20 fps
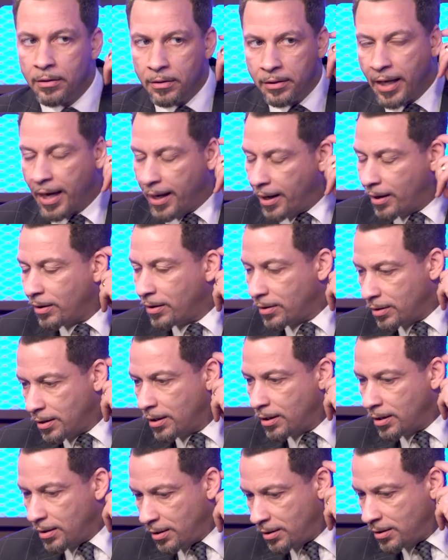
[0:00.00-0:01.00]
gotta give it up to
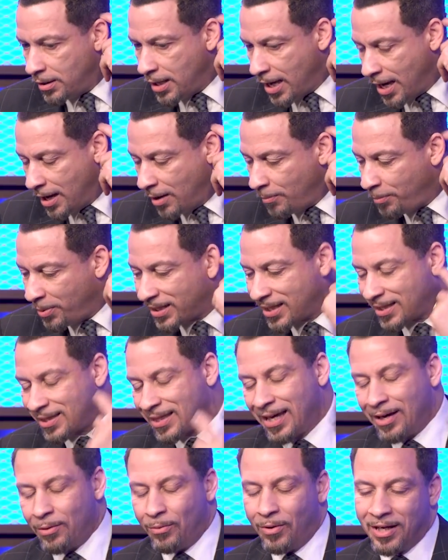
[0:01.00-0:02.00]
Magic. Yeah, but the
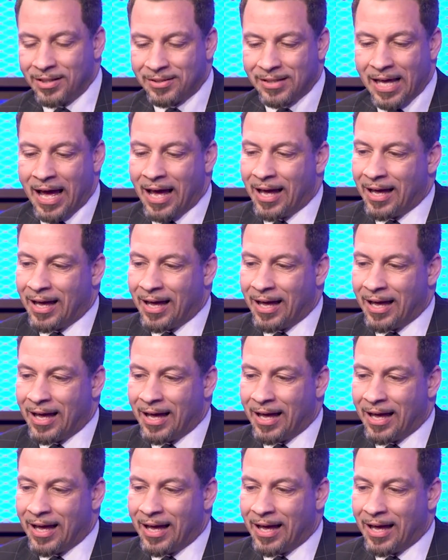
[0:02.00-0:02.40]
thing was,